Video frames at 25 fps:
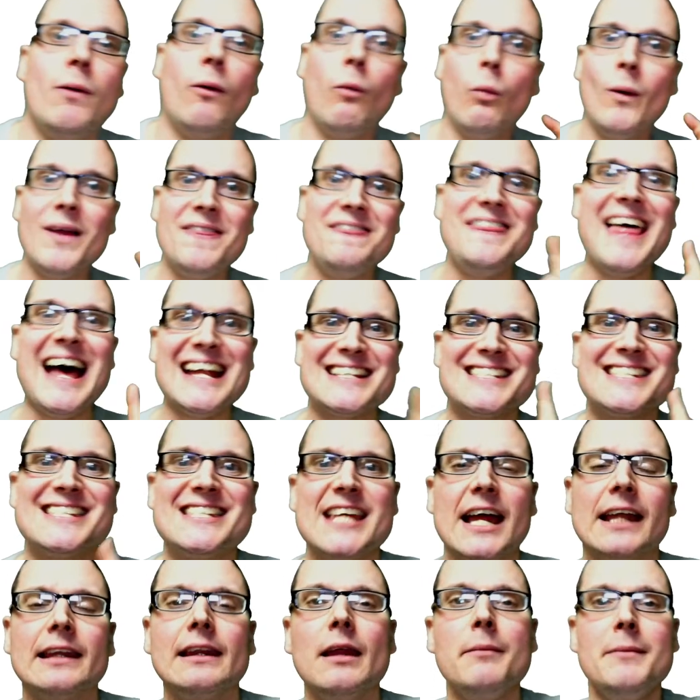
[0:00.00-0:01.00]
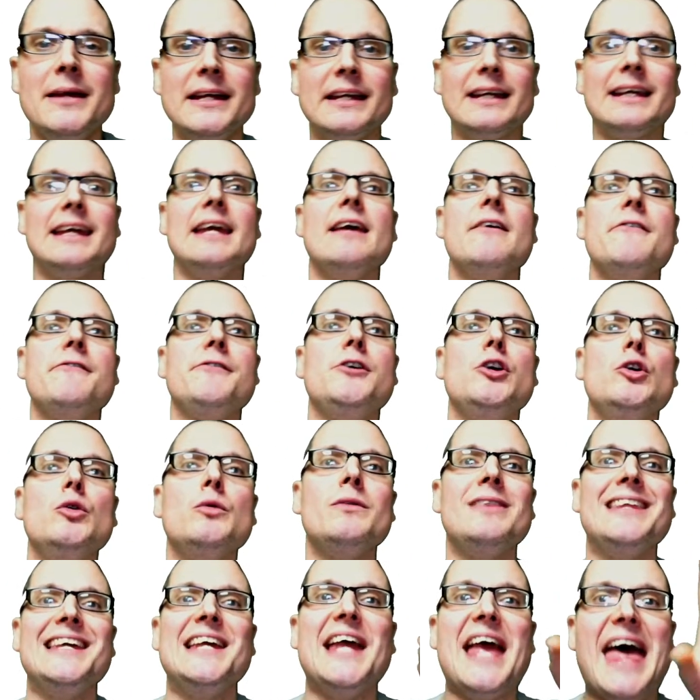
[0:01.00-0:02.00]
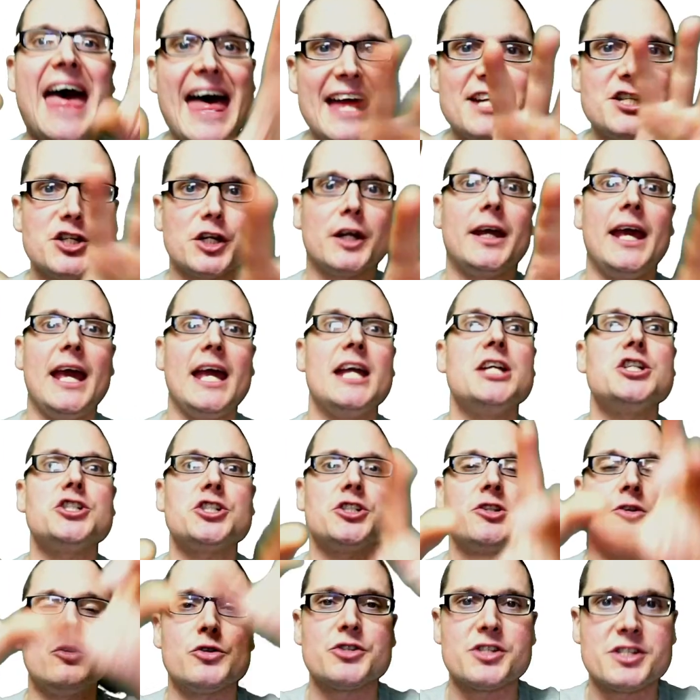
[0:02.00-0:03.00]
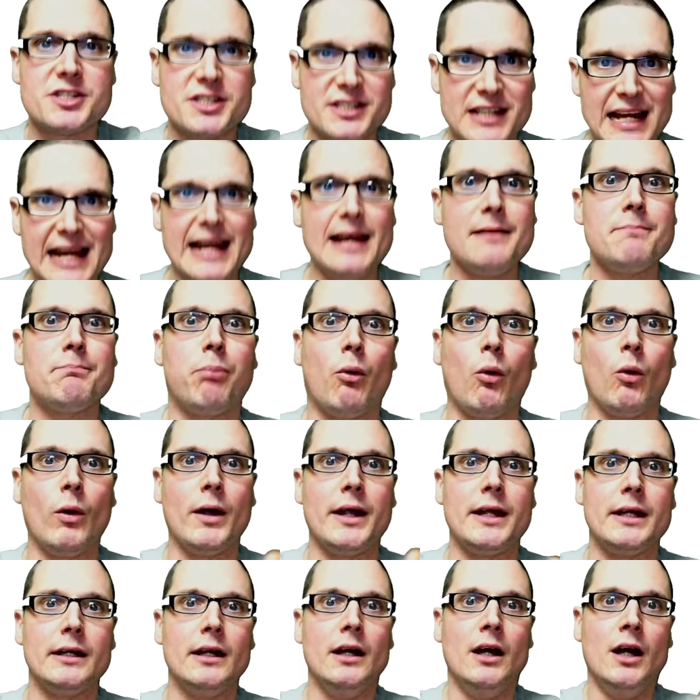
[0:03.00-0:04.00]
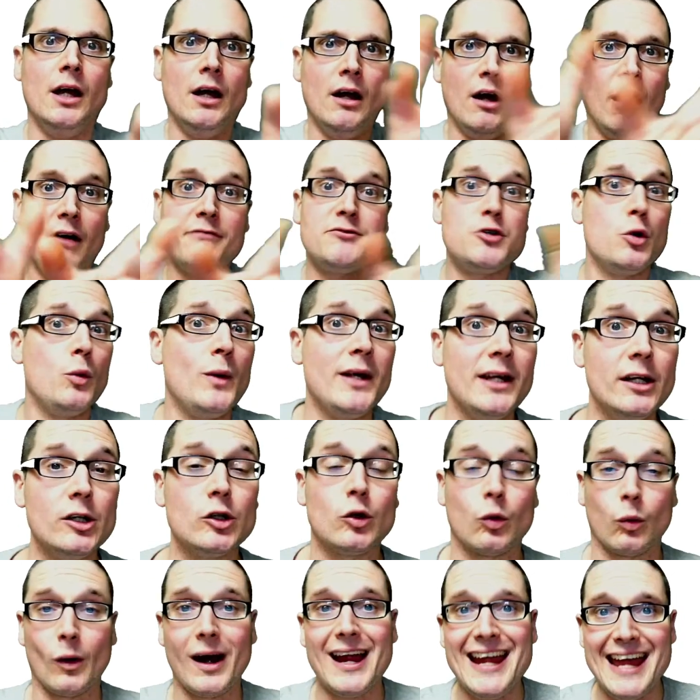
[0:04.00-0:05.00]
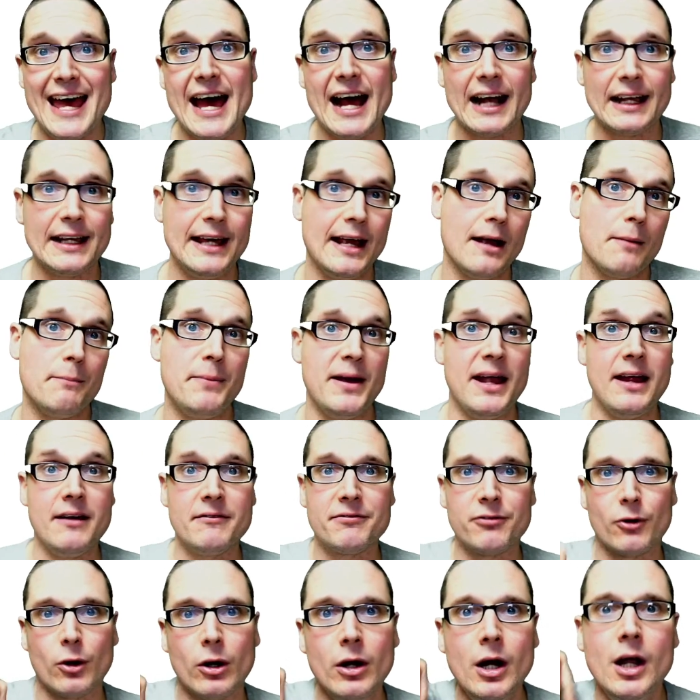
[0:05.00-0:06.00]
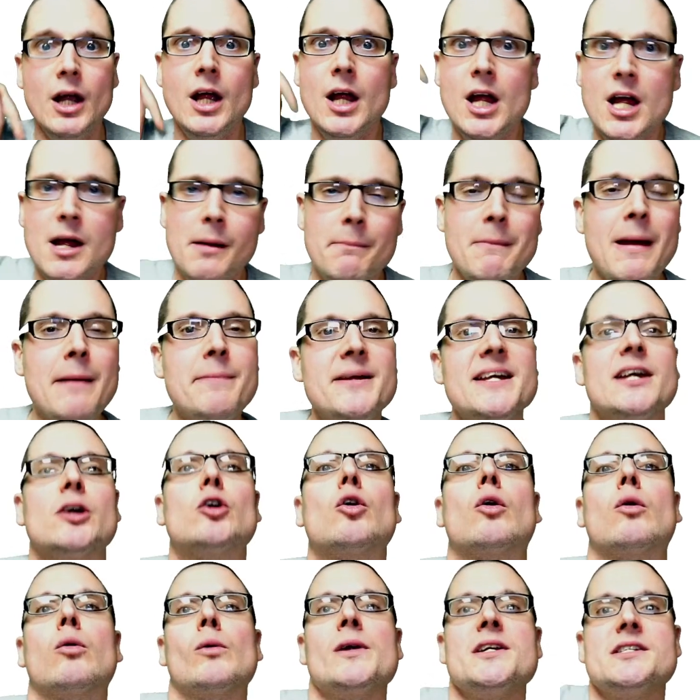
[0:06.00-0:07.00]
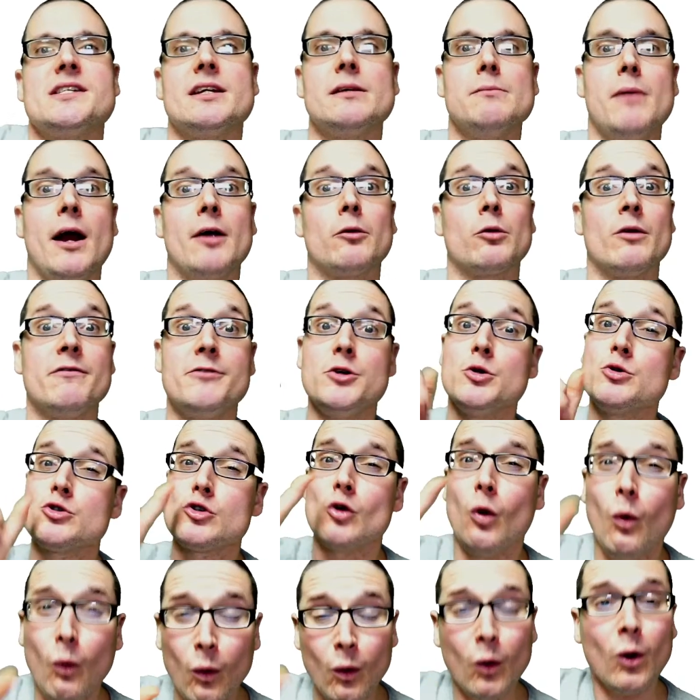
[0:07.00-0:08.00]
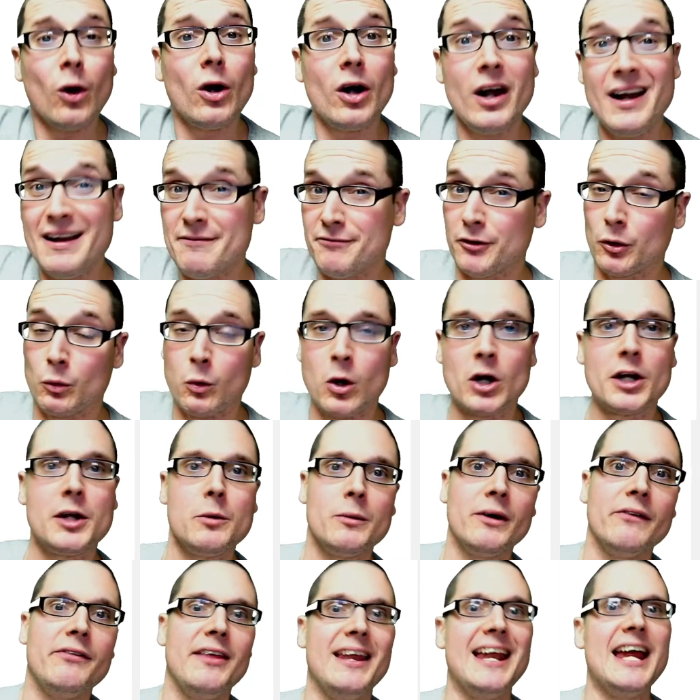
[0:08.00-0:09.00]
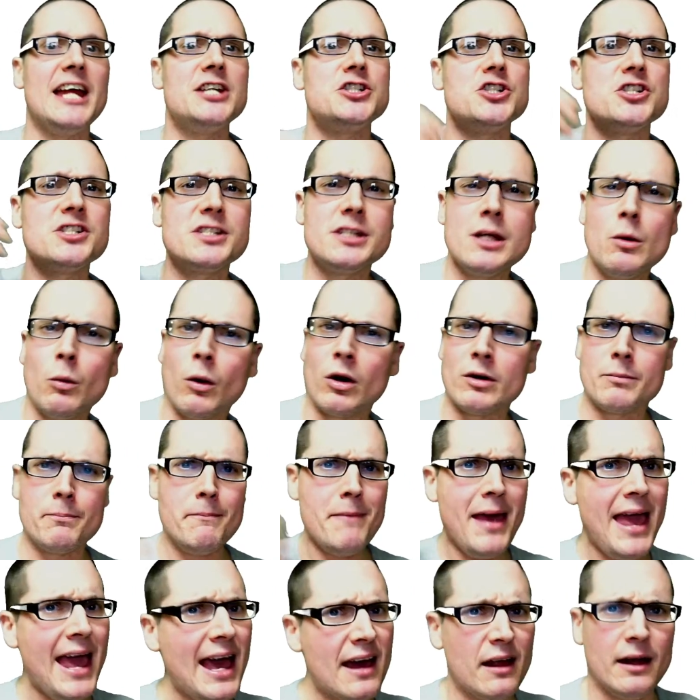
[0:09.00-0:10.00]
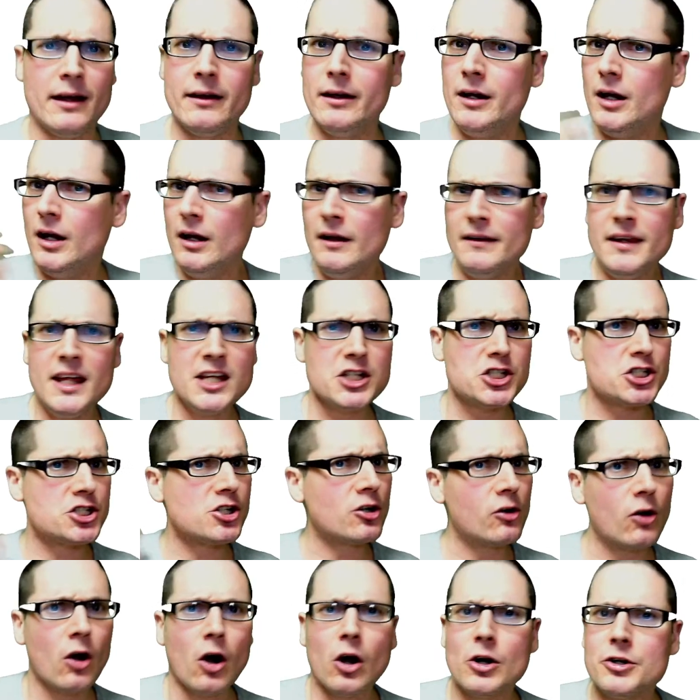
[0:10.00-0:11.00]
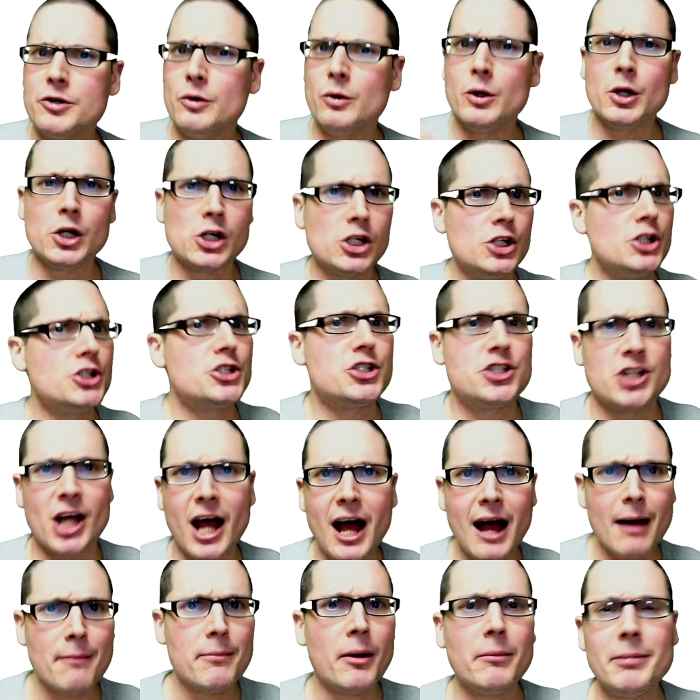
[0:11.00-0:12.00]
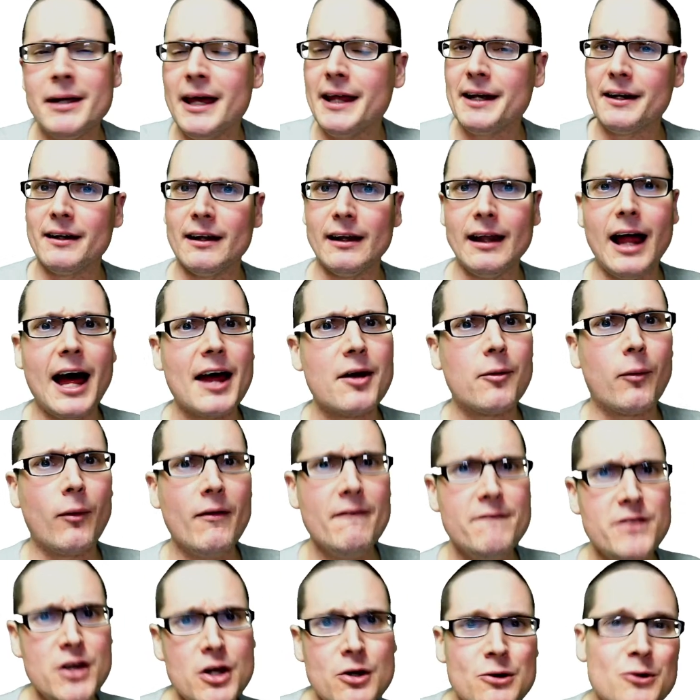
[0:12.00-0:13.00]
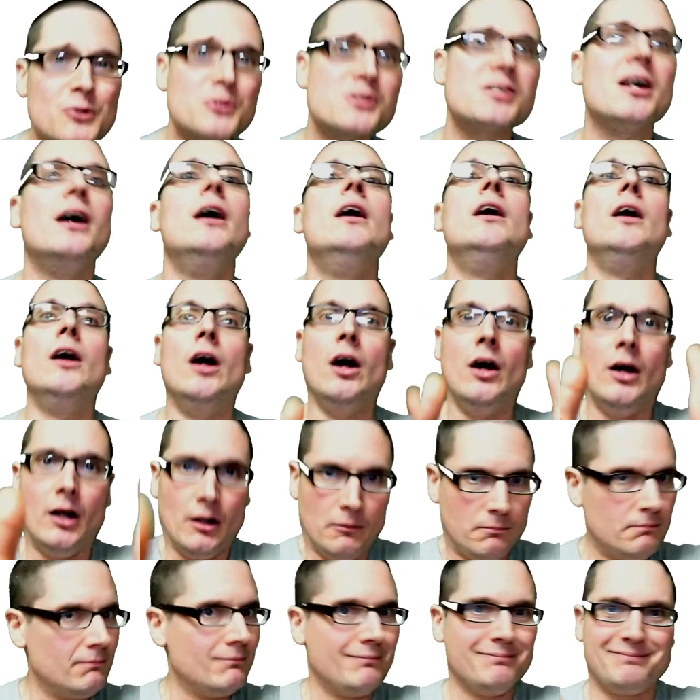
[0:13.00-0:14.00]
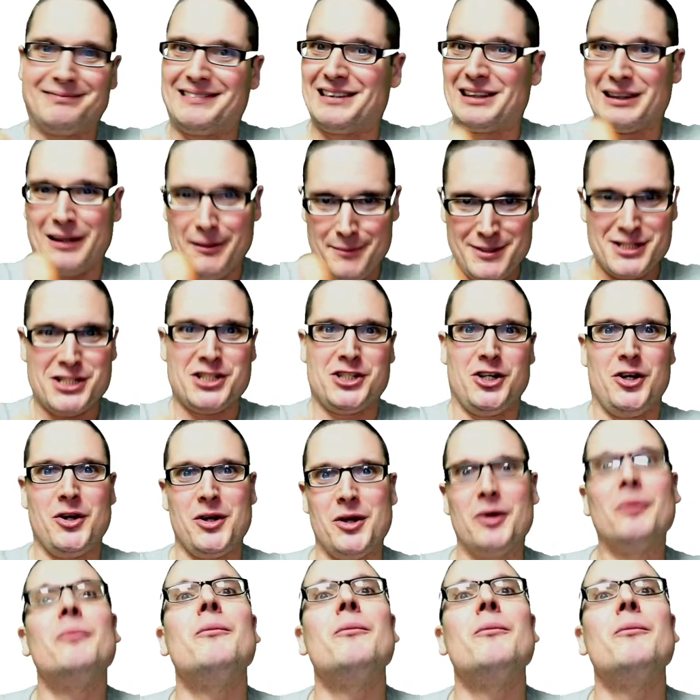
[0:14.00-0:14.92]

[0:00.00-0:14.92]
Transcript: with that said, let me give you the educational standpoint of doing a gray hat campaign for maybe increasing my reviews. Or if you're working with an agency where, man, they sure are doing a good job, I'm getting a lot of reviews let me show you